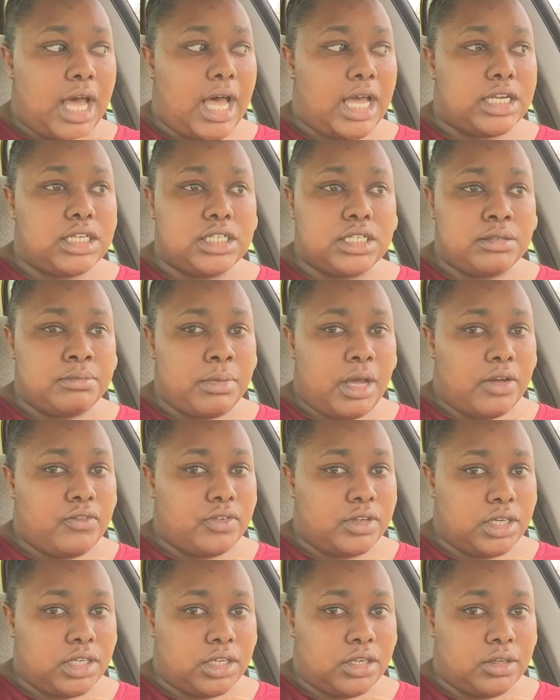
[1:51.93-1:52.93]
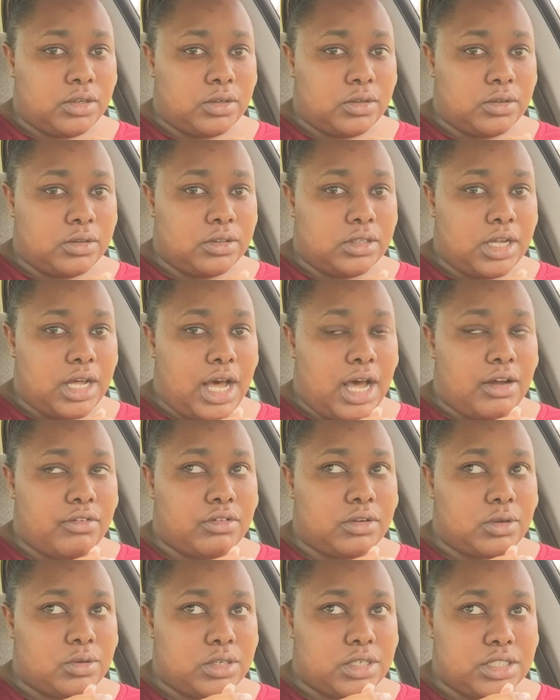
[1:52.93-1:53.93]
I did my video. I
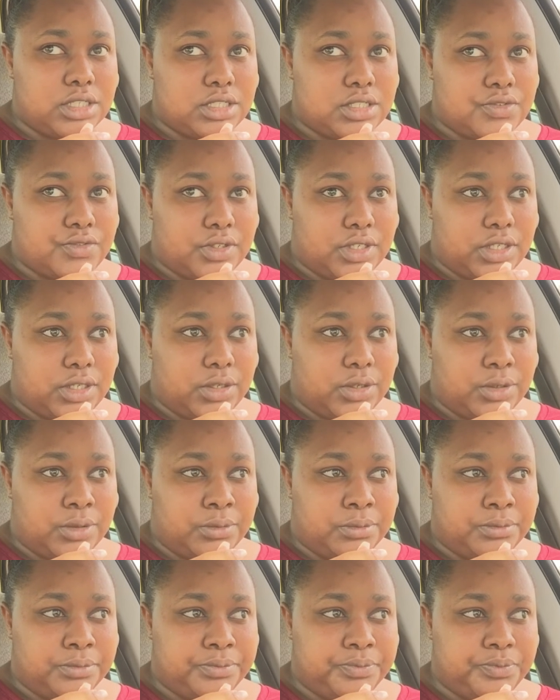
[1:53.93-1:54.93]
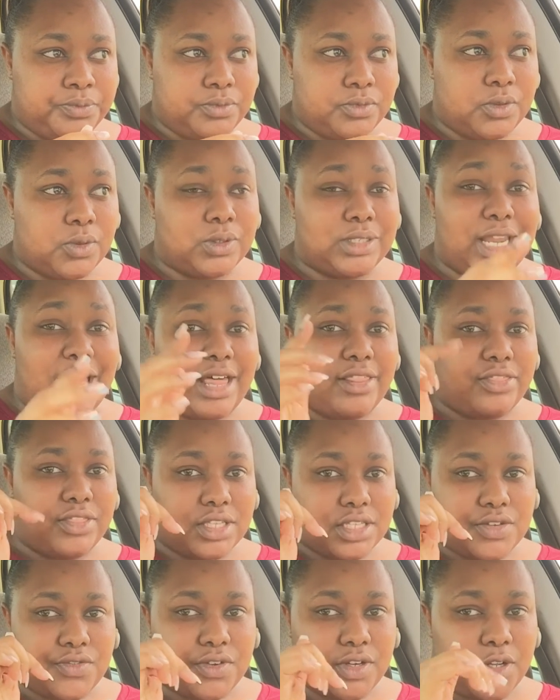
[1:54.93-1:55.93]
recorded this video. Well, not
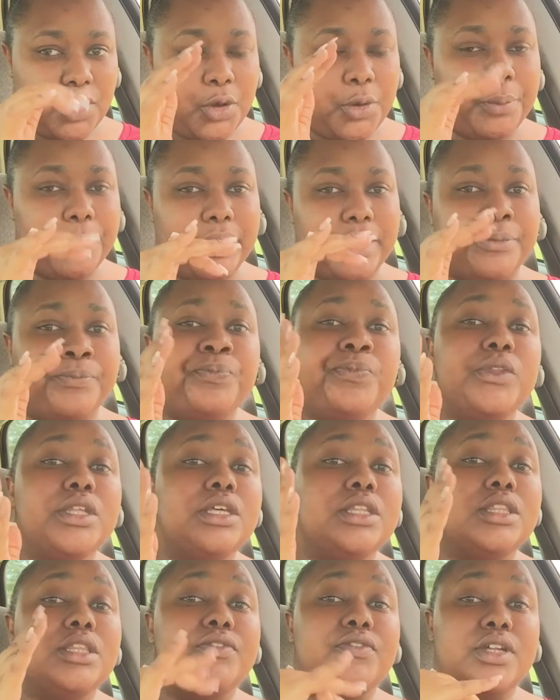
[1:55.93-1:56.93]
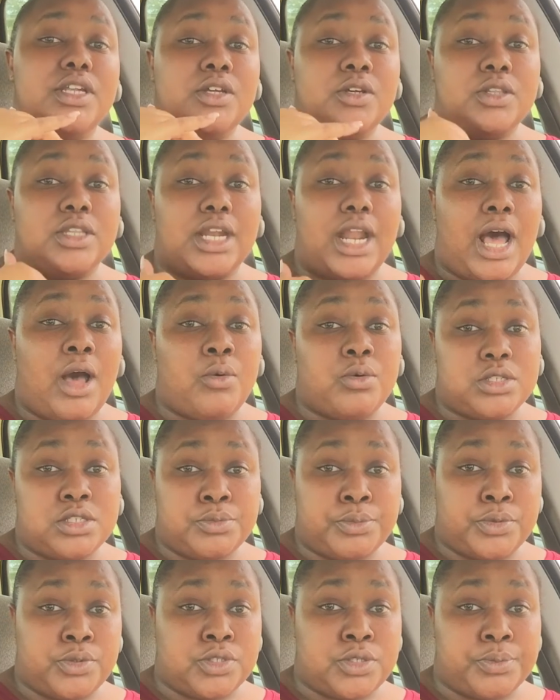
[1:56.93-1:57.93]
this video, but the video that I was
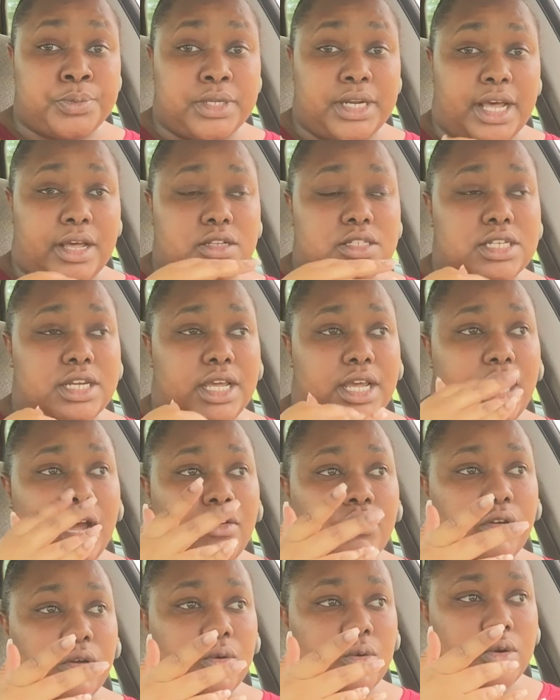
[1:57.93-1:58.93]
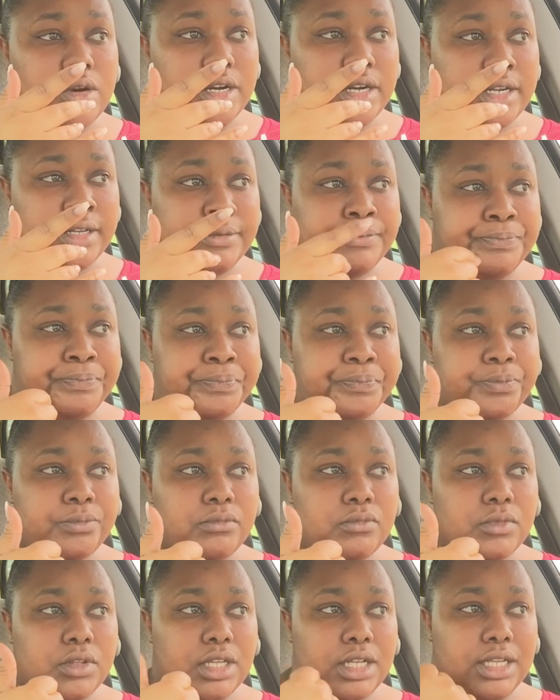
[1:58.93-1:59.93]
supposed to put out today. I recorded it
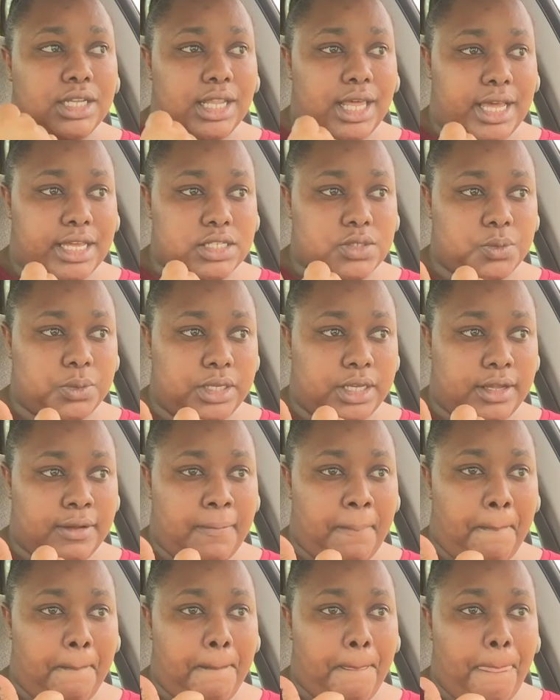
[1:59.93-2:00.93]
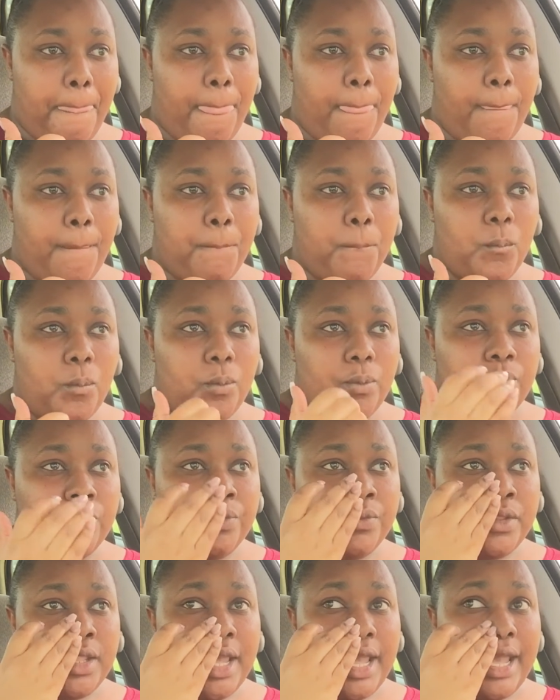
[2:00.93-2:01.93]
last week.
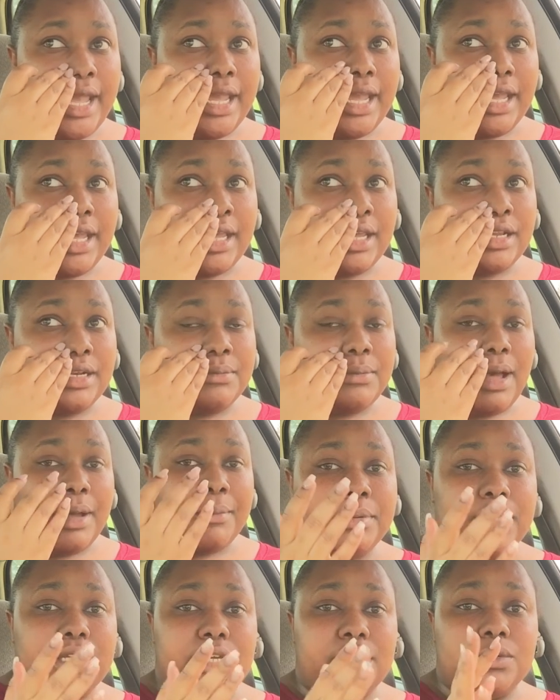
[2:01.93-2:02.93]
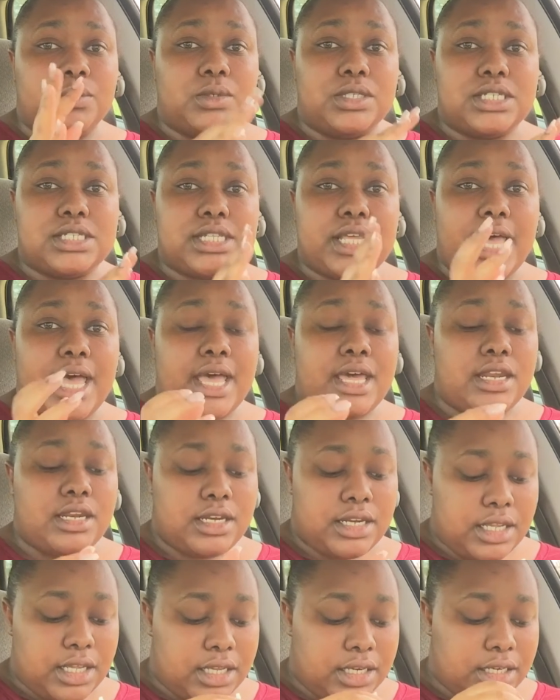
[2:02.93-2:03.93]
And plan was to
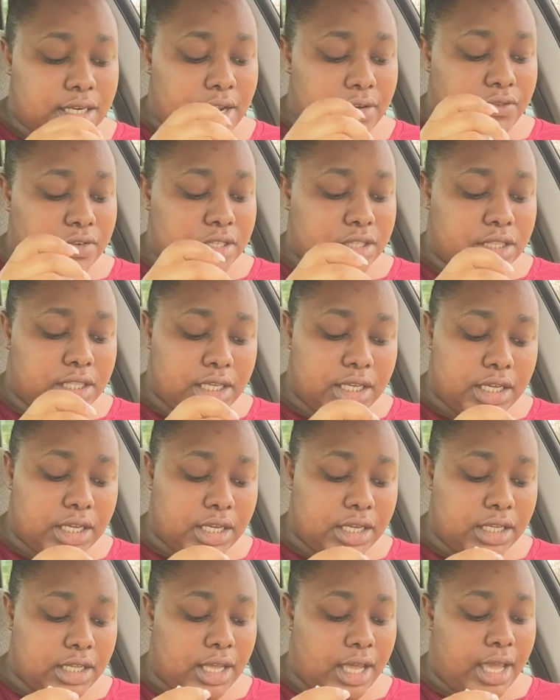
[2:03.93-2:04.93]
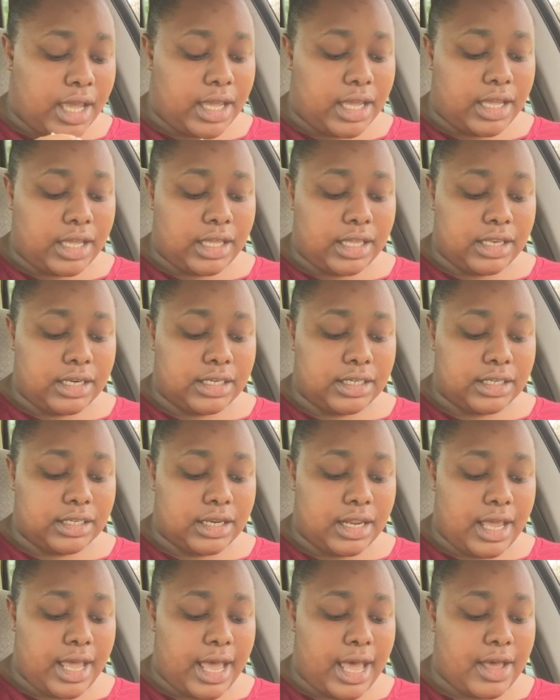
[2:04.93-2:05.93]
edit it and everything
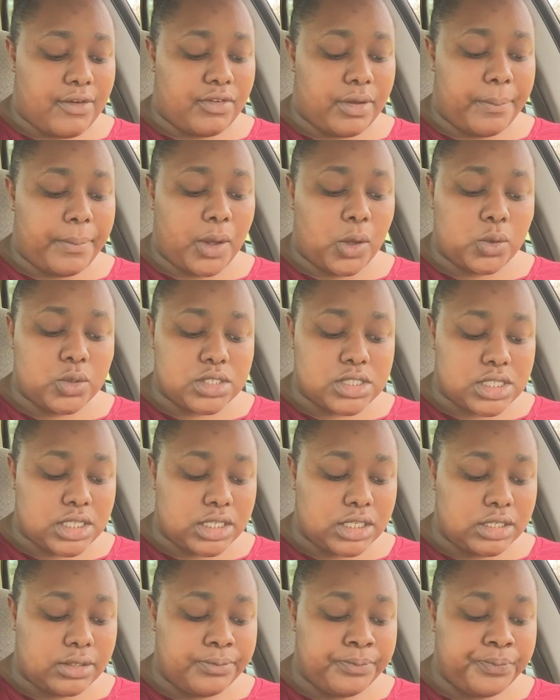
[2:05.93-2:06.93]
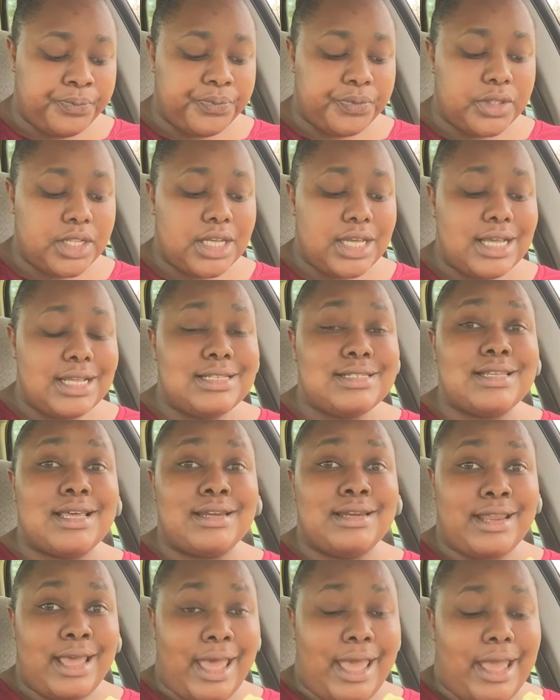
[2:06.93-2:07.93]
and have it posted
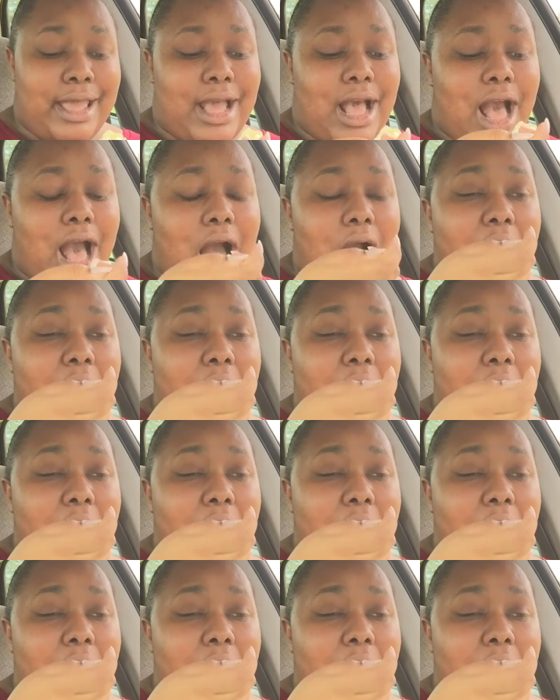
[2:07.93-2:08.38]
today.